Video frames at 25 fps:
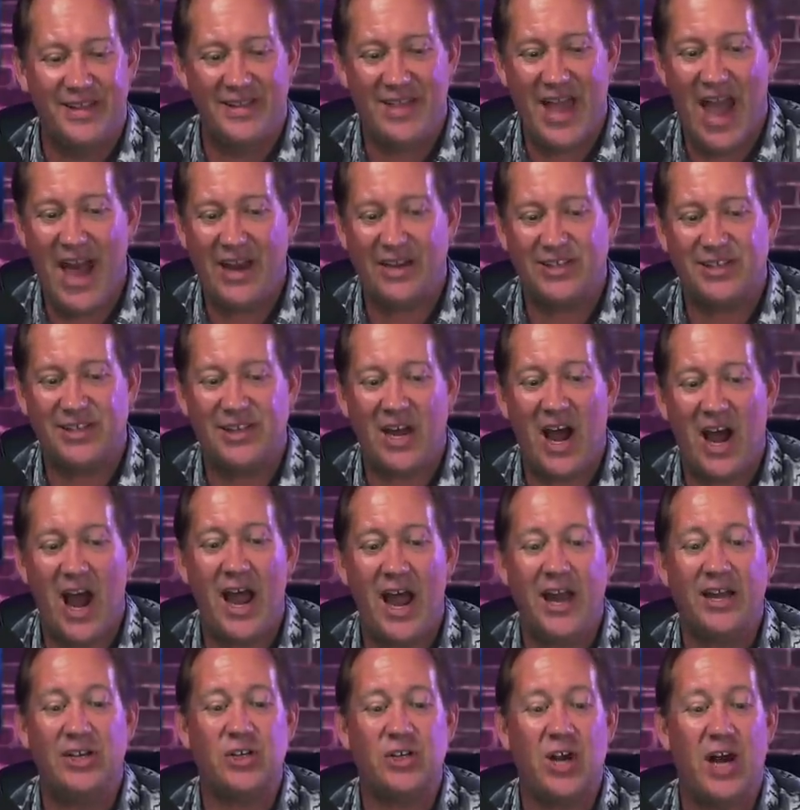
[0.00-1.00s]
That
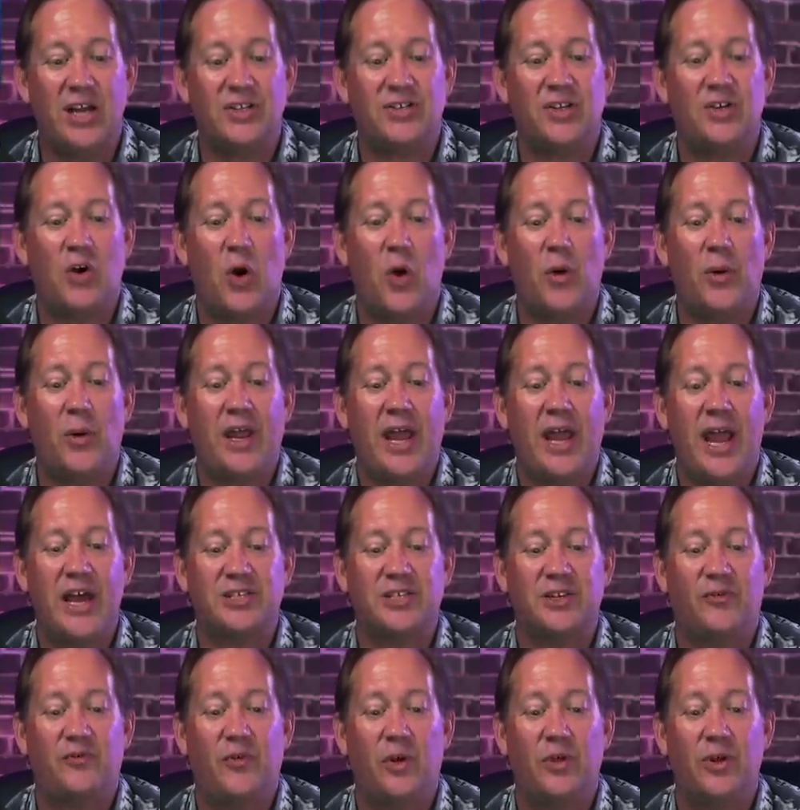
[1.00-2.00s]
aside, Johnson already
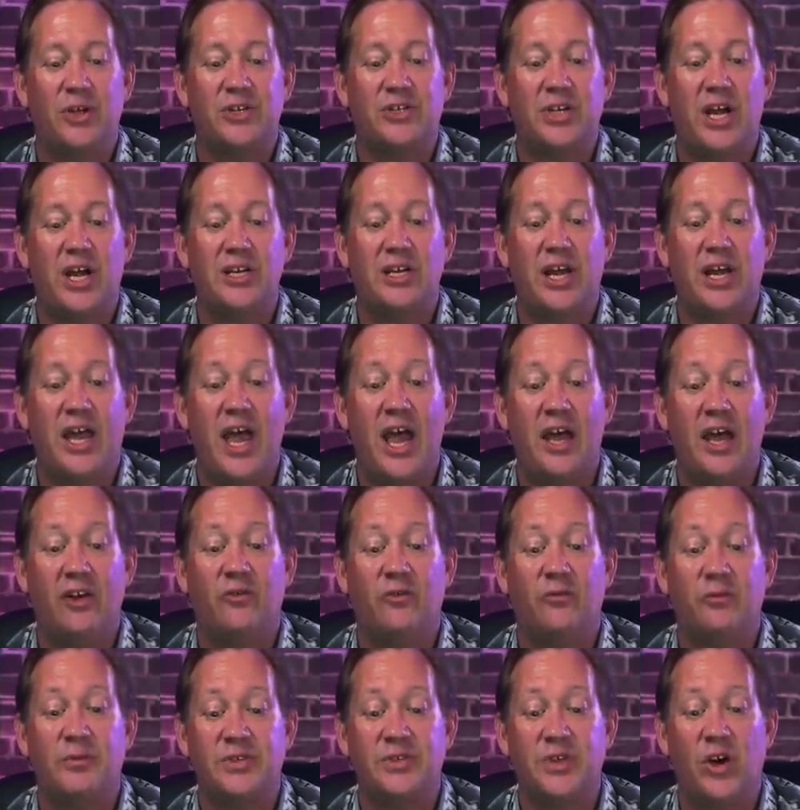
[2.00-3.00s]
has a full agenda ahead
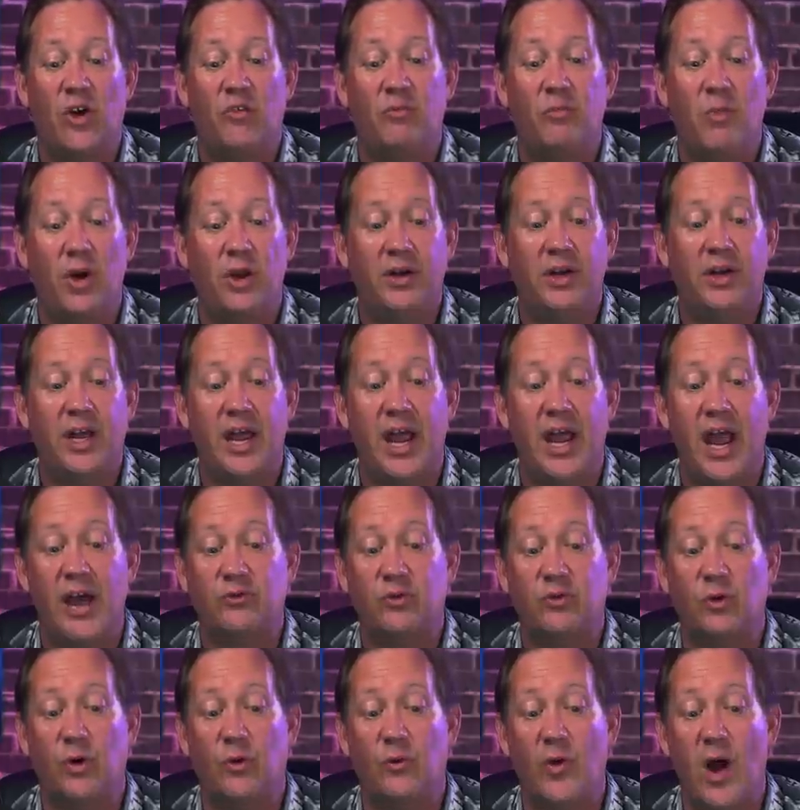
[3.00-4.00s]
of himself Monday
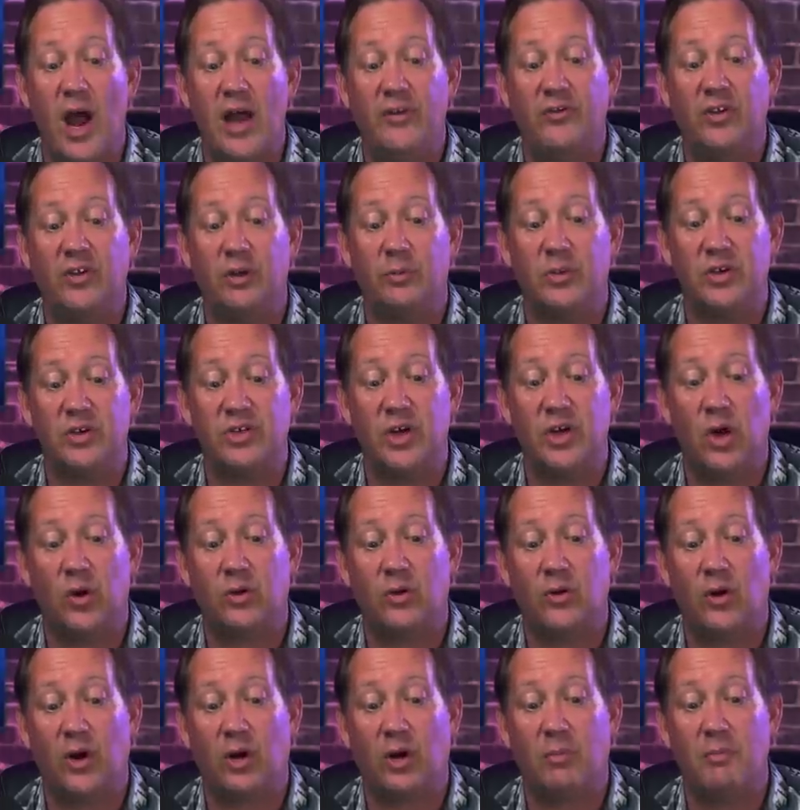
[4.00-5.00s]
after arriving at Michelle
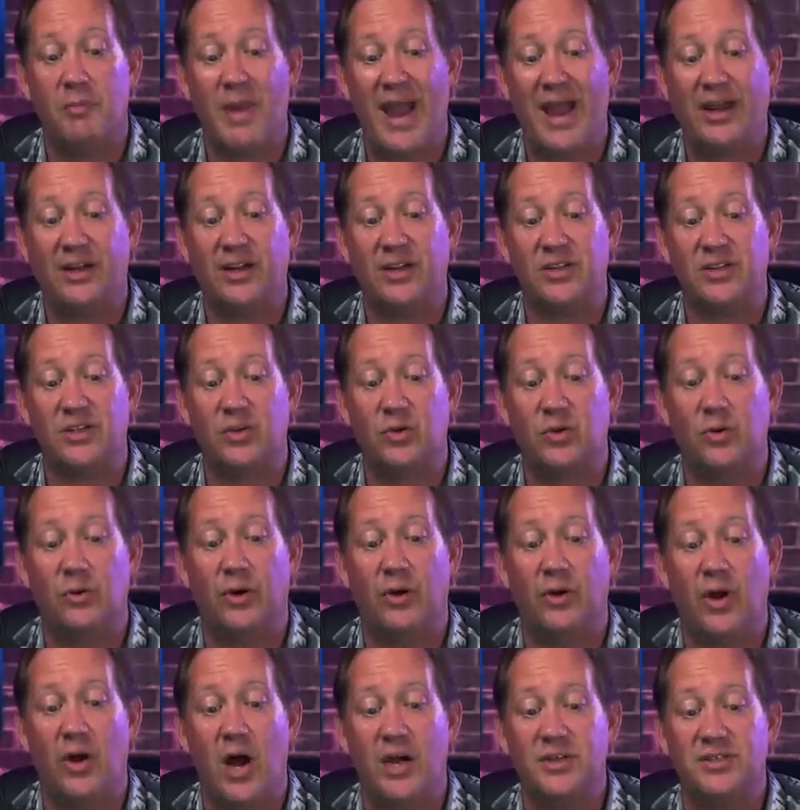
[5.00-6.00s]
Clark Magnet
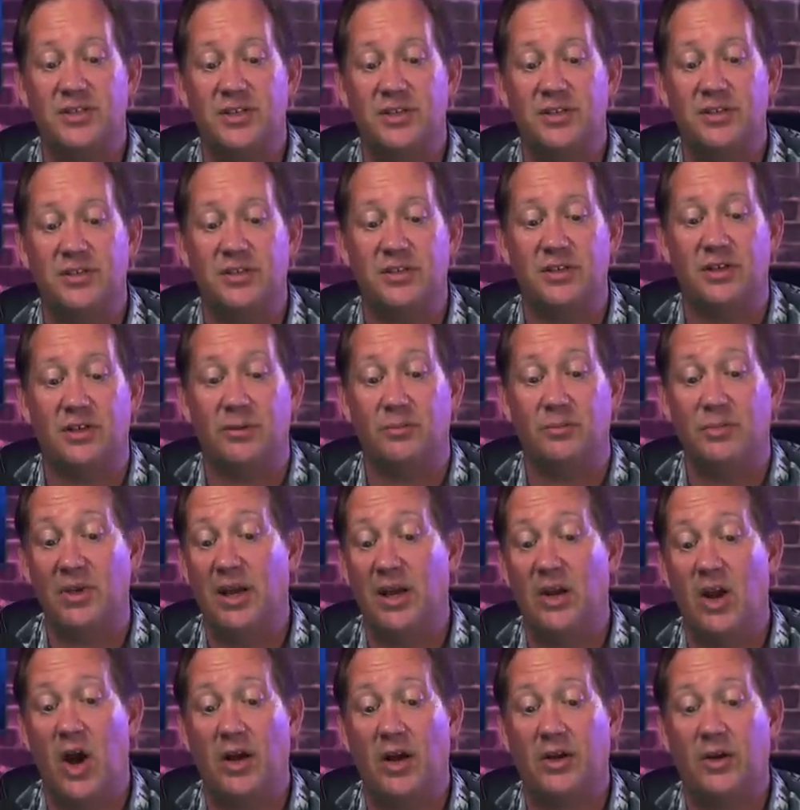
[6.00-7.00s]
School in Austin to
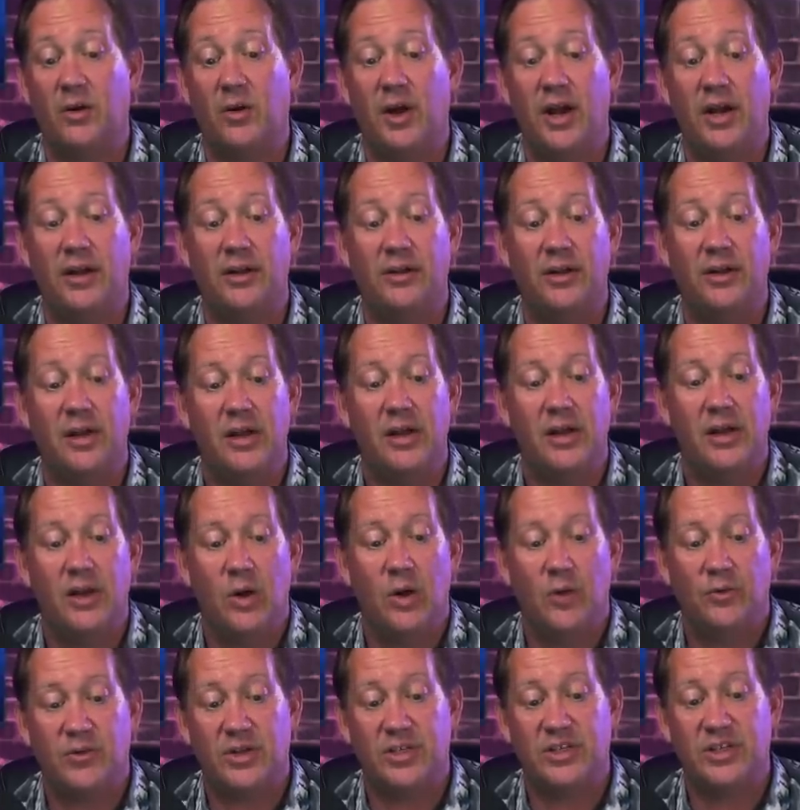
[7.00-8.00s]
be inaugurated
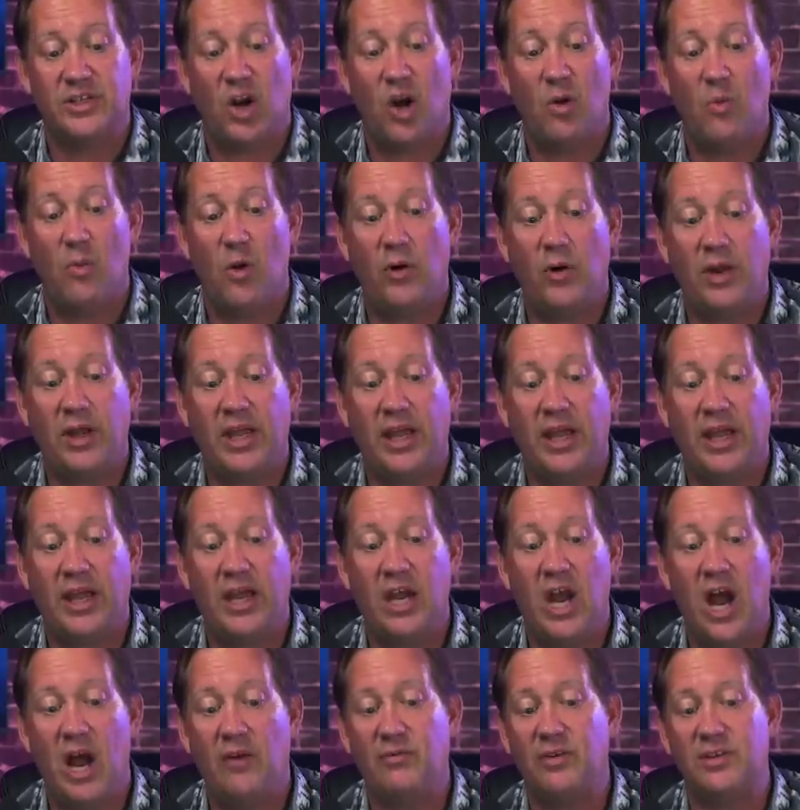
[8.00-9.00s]
with the ceremony
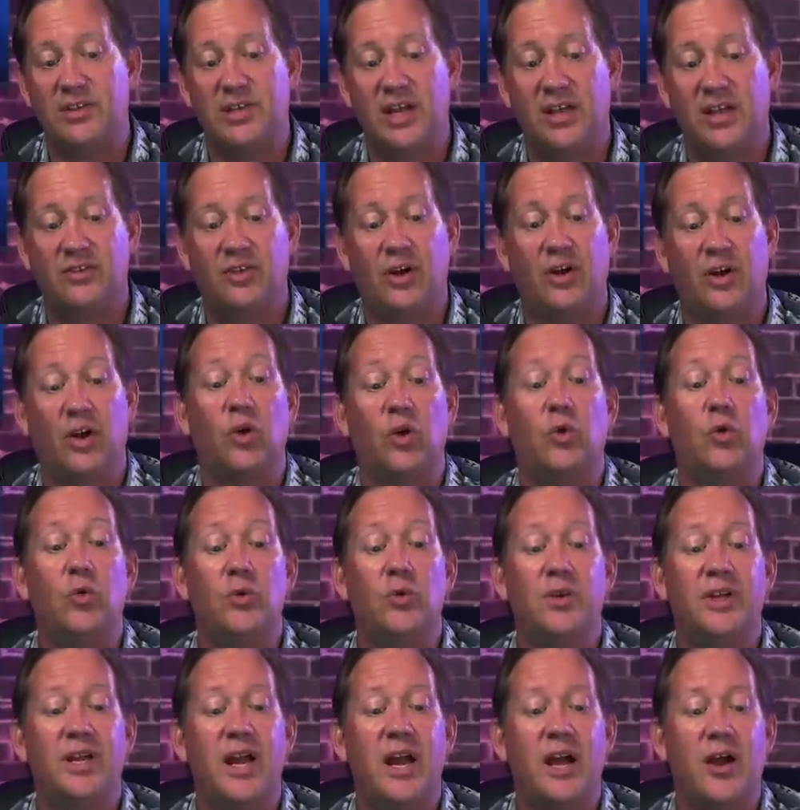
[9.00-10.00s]
kicking off at 10:30.
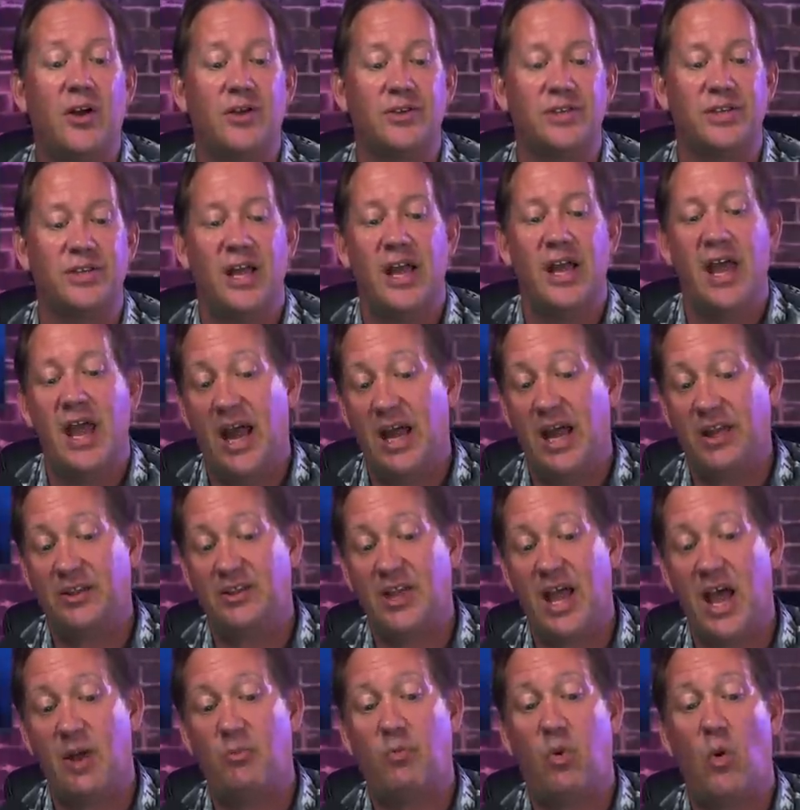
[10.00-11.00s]
Who cares? At
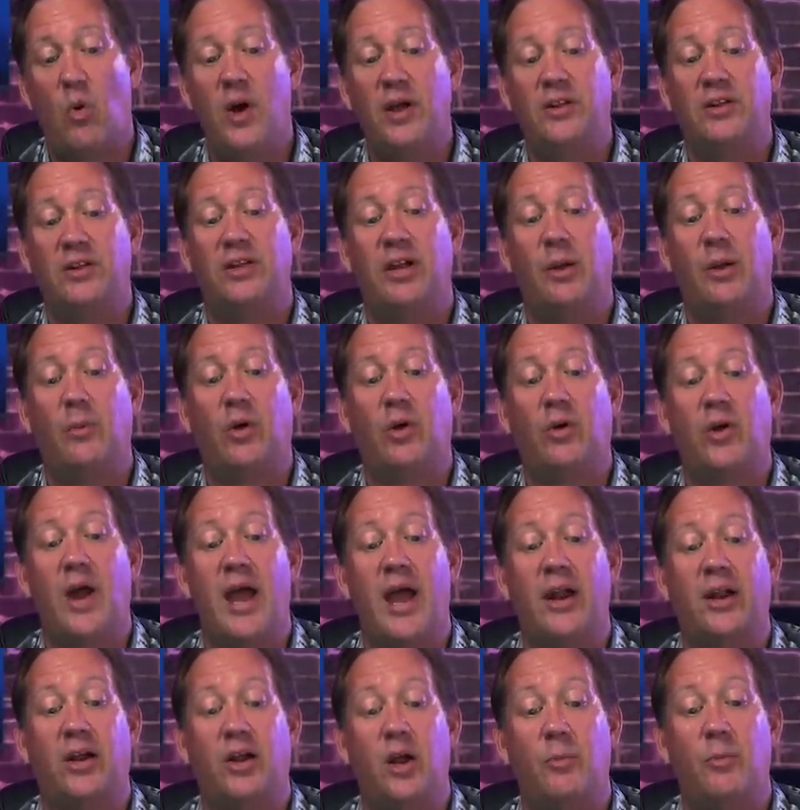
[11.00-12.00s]
that point, the
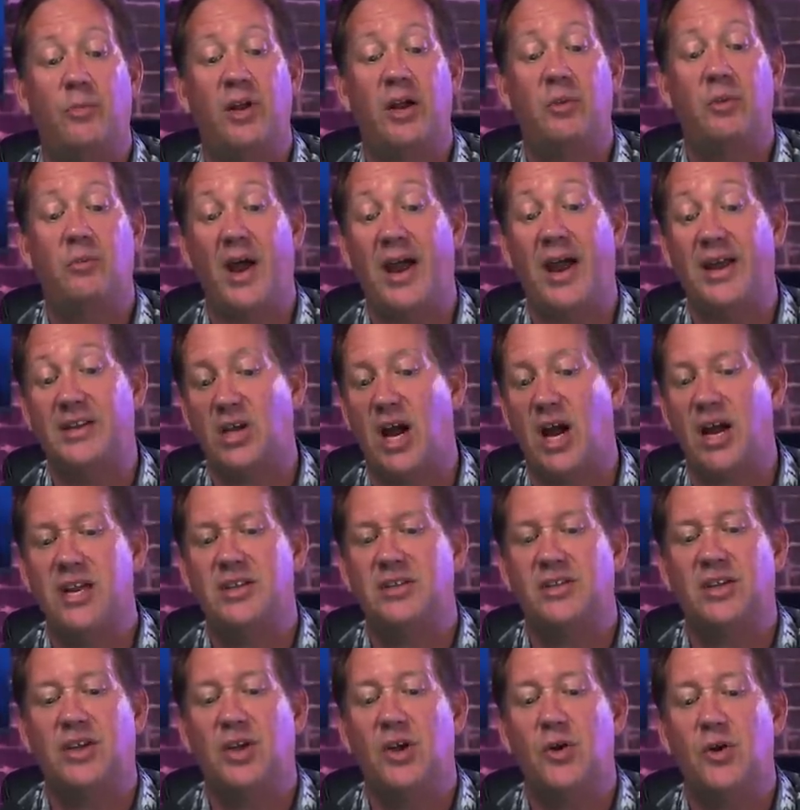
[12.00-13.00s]
Democrat, accompanied by a
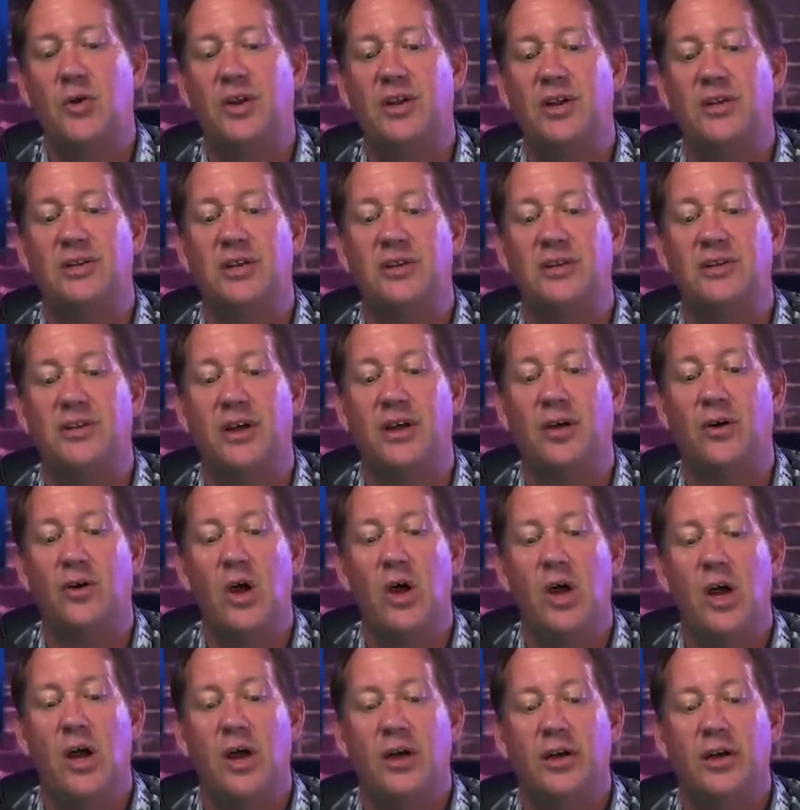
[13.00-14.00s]
tight security detail.